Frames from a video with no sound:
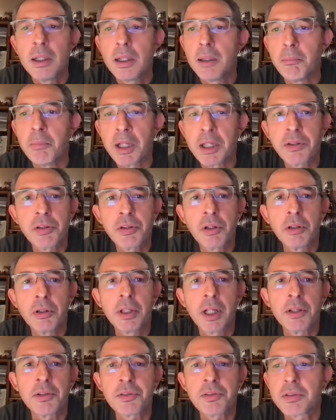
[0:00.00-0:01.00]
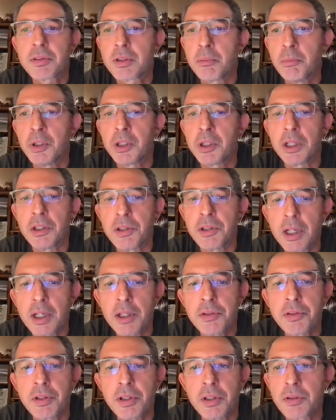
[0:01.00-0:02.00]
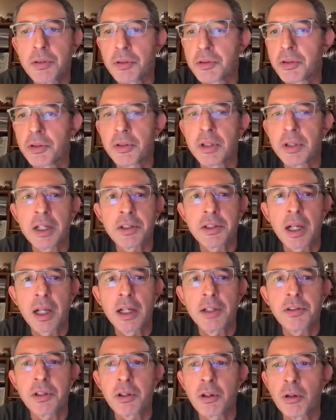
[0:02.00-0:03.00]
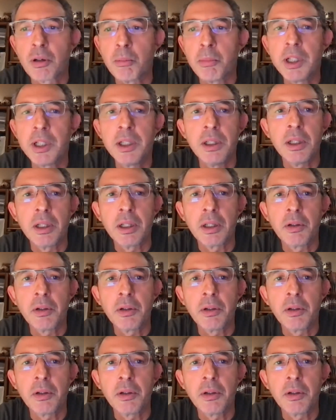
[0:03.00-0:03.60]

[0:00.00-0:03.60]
But so does mutagenesis, or so does classical breeding.